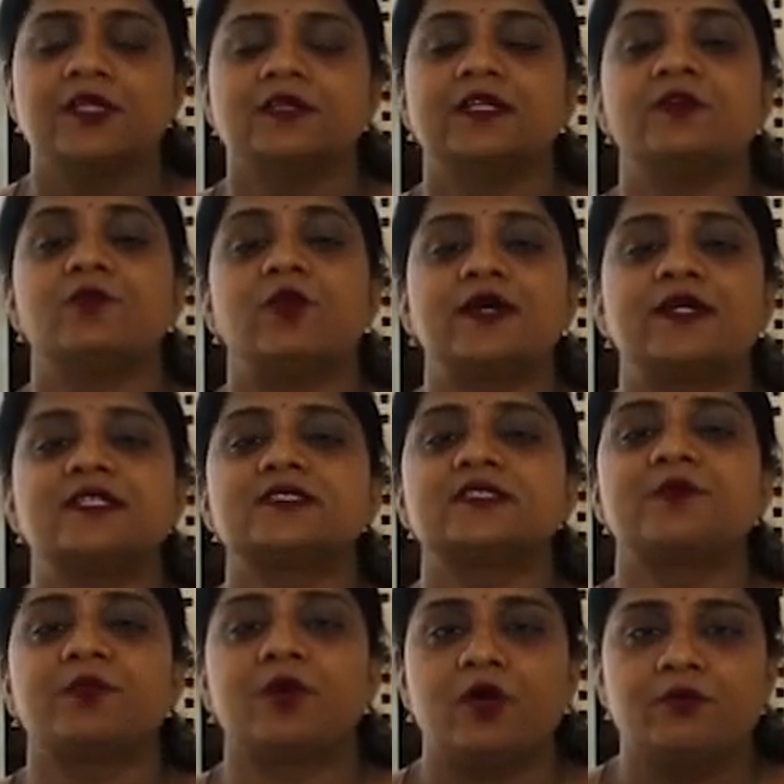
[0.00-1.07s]
Then what is the
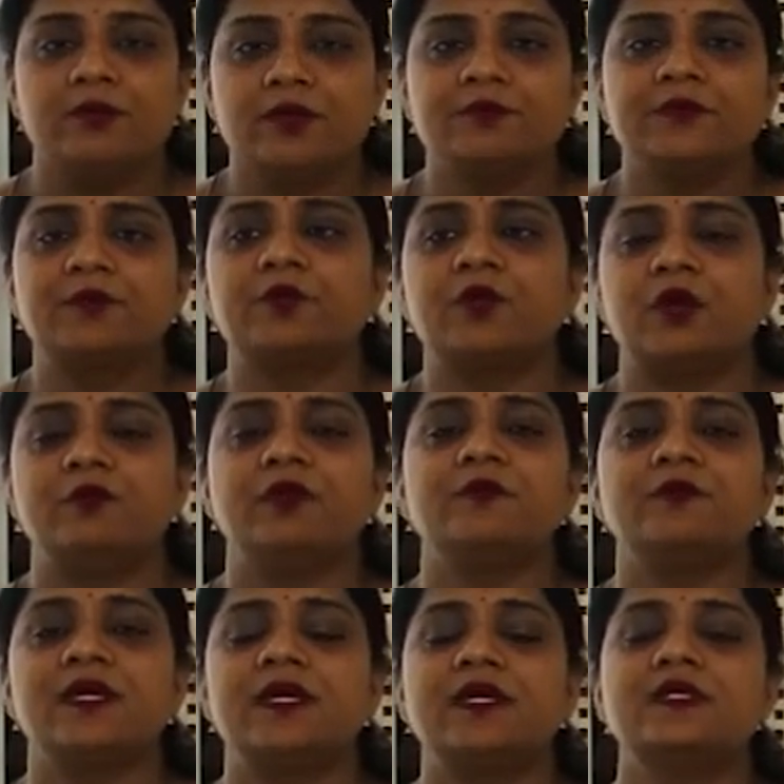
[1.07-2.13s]
problem? The
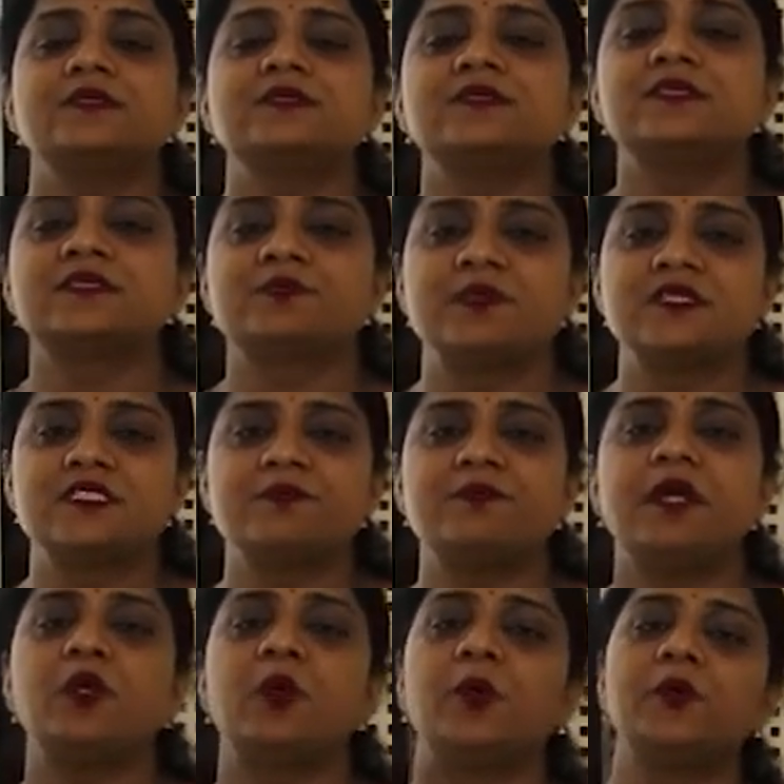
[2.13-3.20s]
problem is this
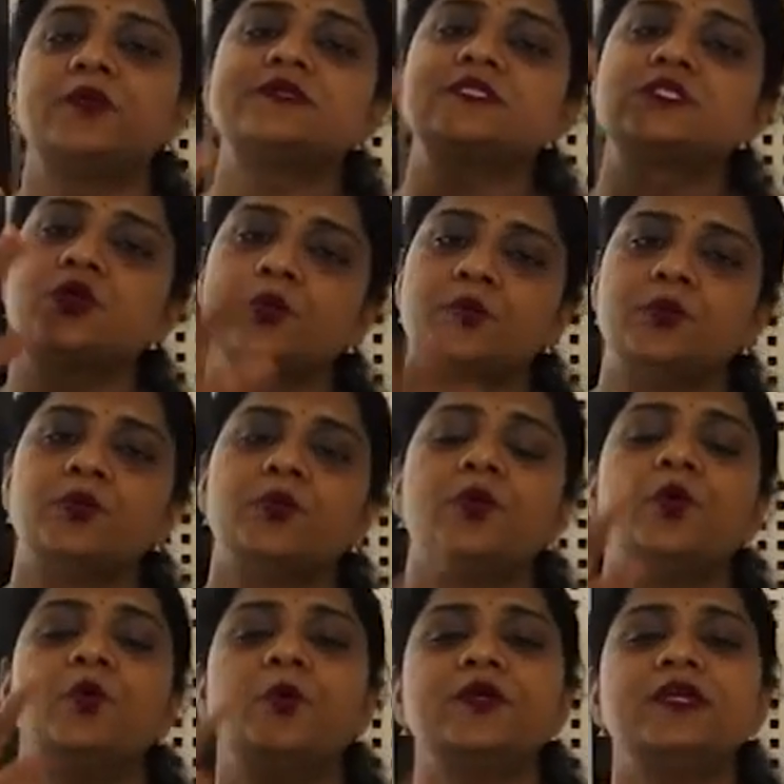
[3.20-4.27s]
principle holds true
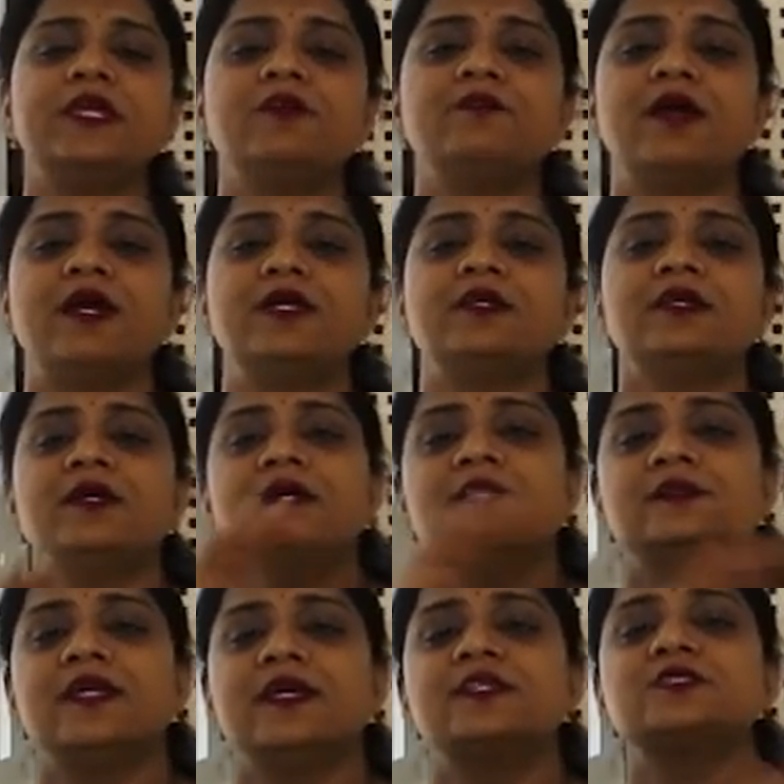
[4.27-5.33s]
only when
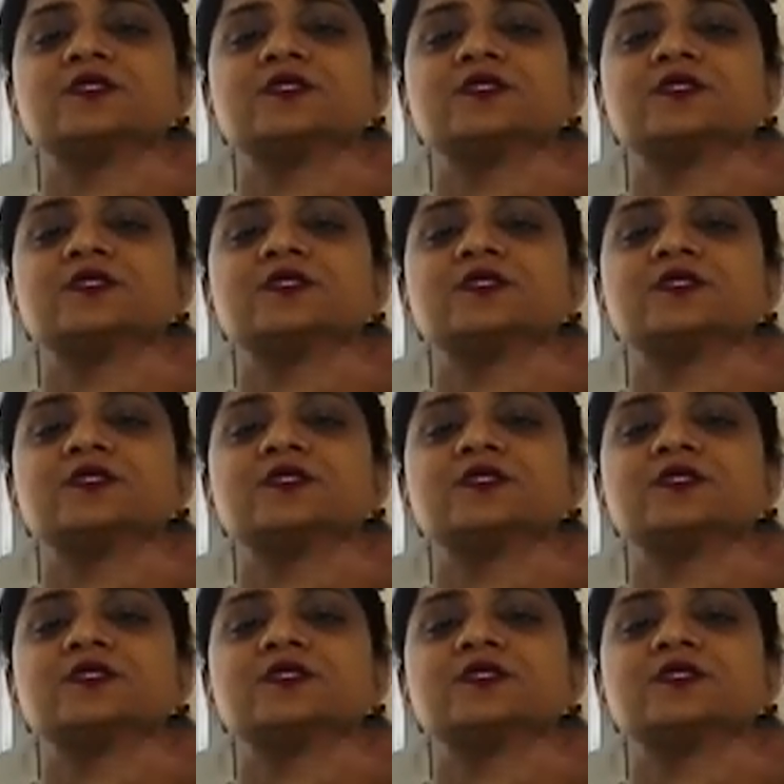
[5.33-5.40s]
there is